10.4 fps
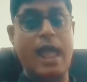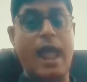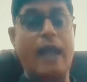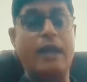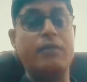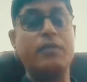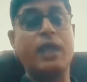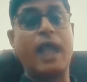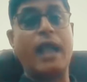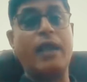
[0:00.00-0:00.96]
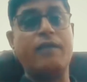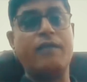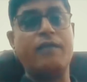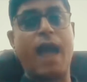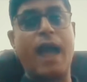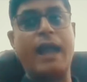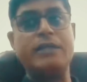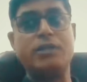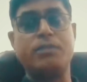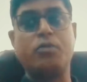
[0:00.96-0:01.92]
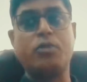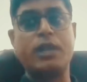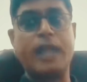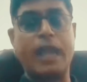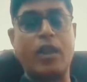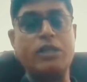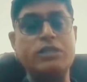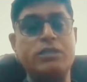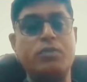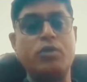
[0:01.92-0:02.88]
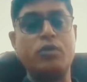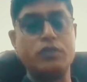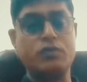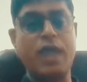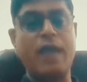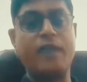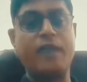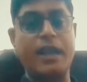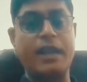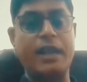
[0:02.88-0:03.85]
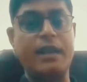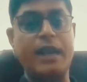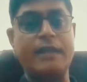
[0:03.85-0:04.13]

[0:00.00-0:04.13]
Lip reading: And the kind of backend support or technology support which we have created